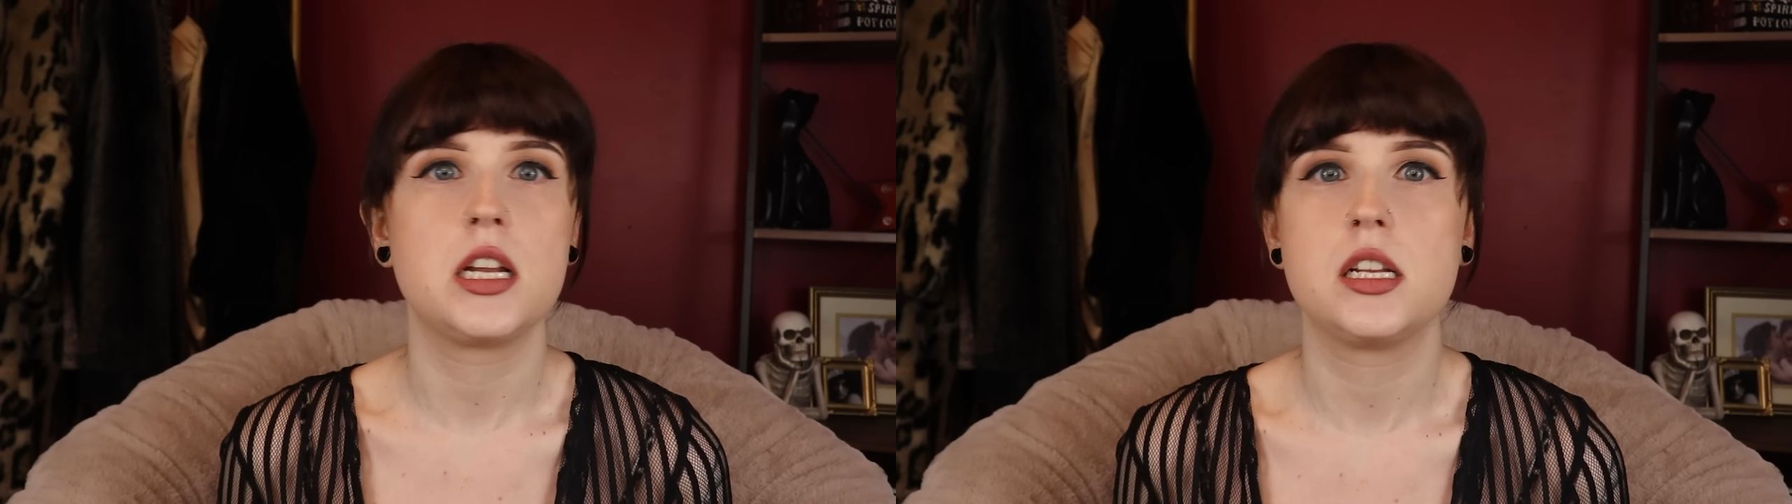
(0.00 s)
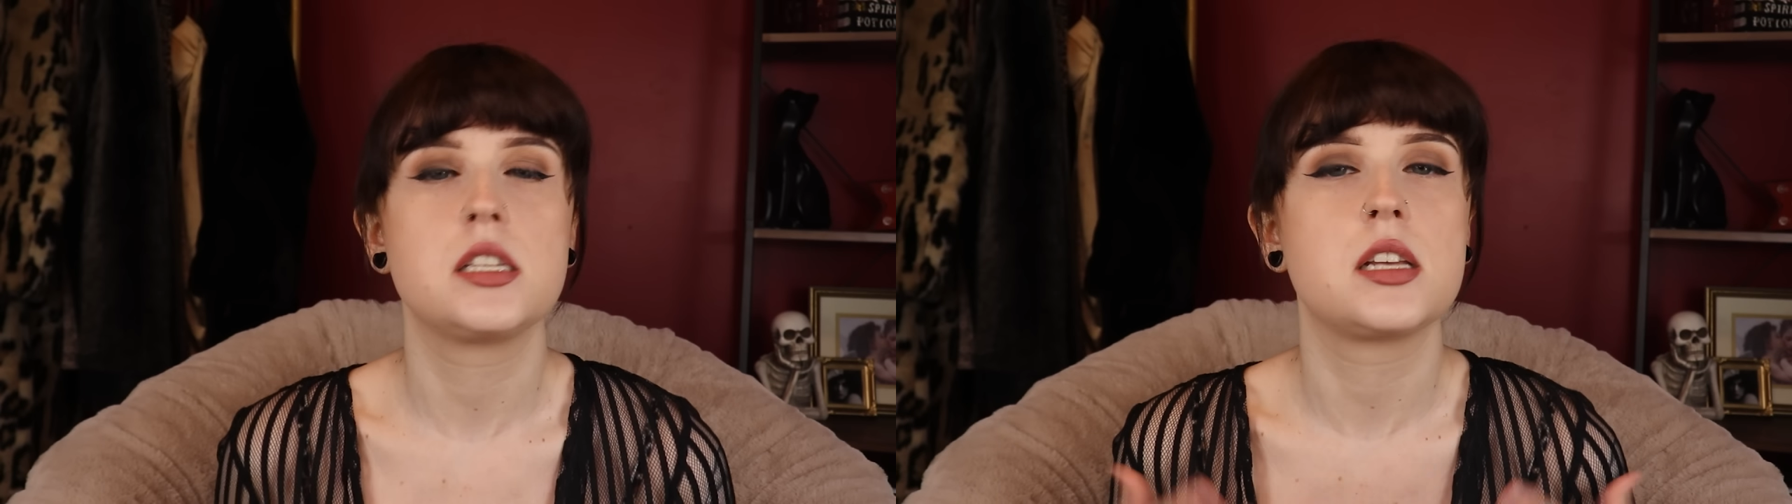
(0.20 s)
an
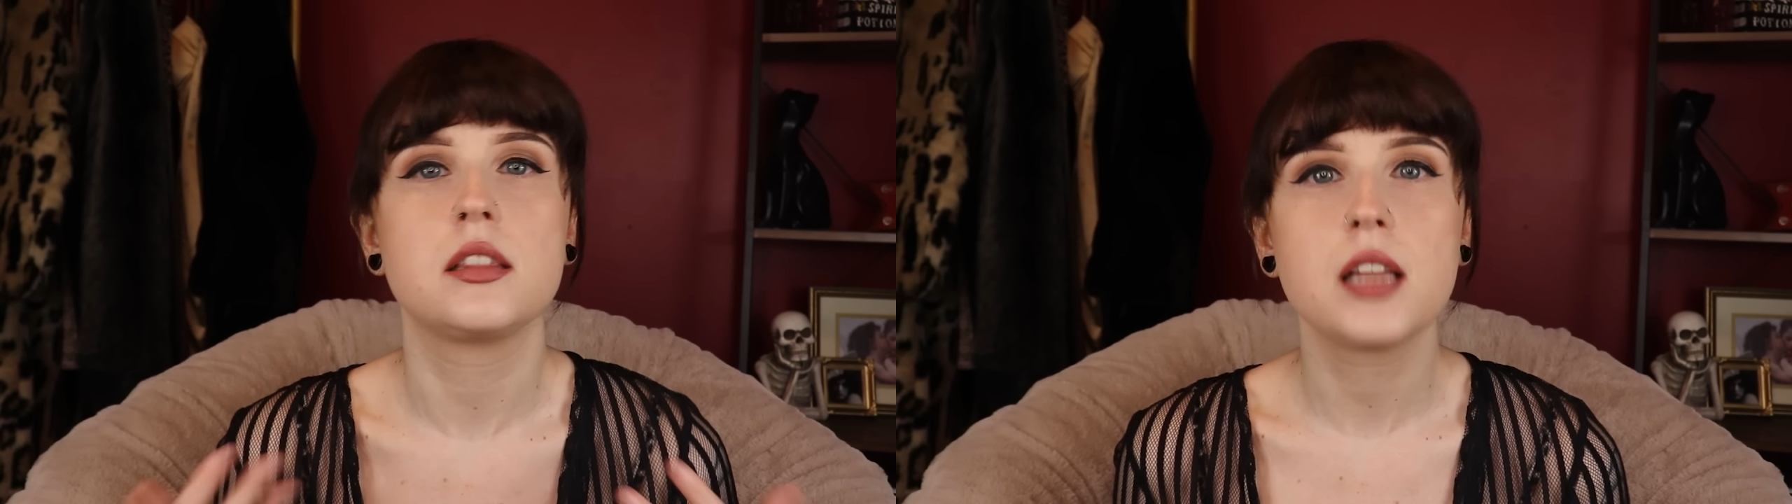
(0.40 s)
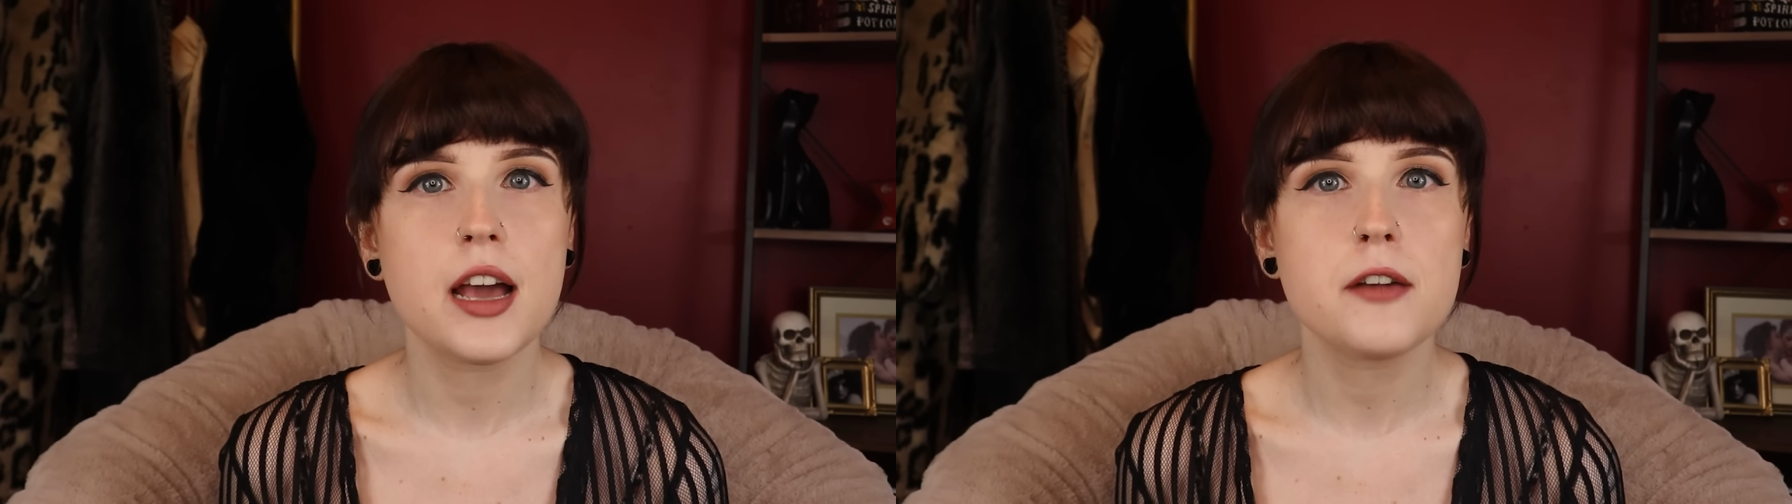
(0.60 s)
innocent
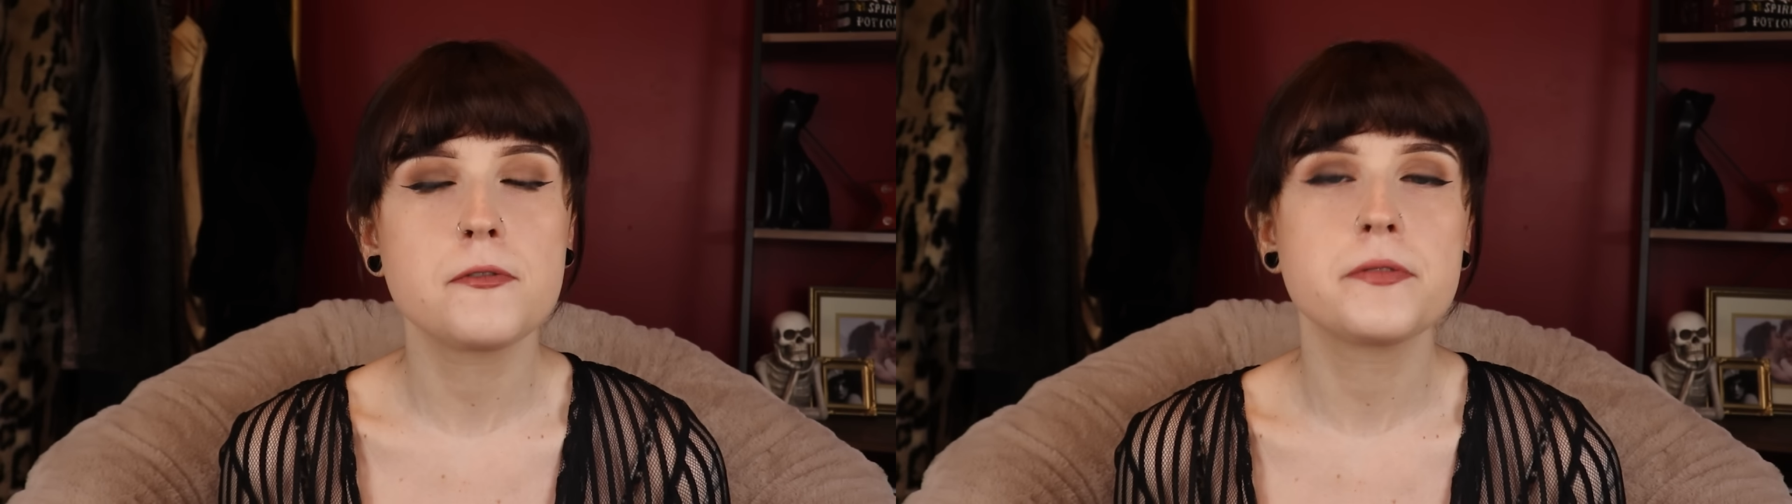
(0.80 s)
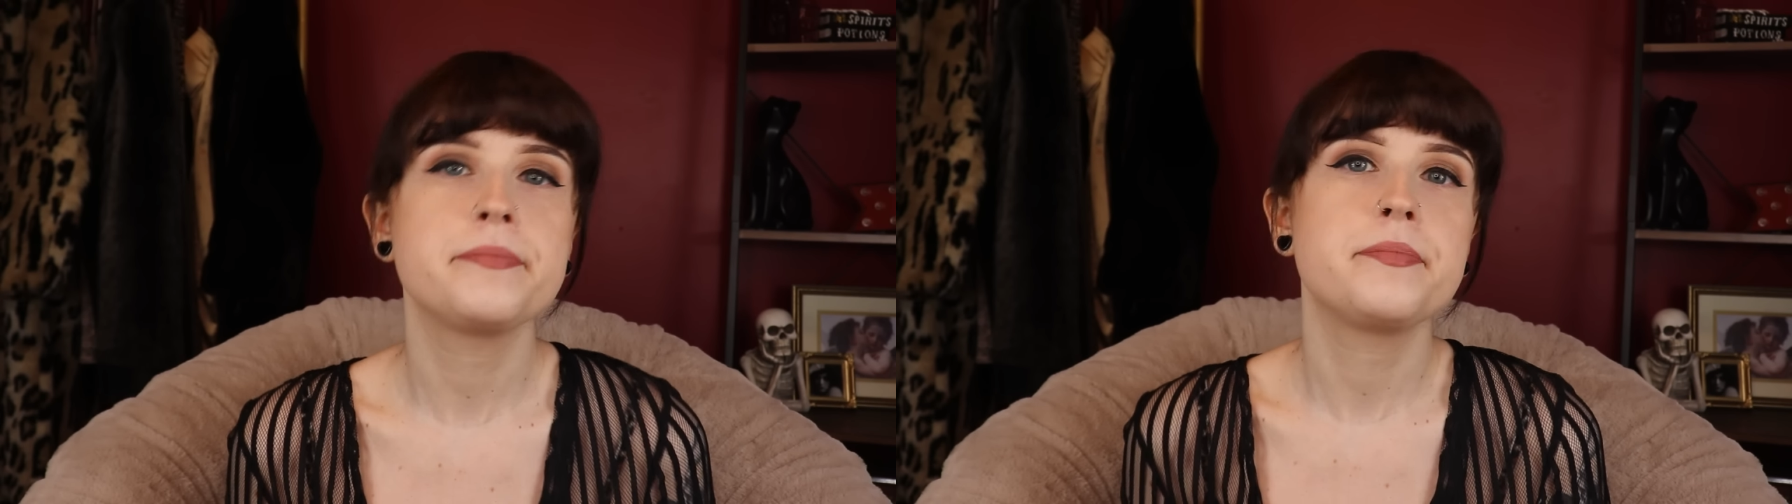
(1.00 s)
life?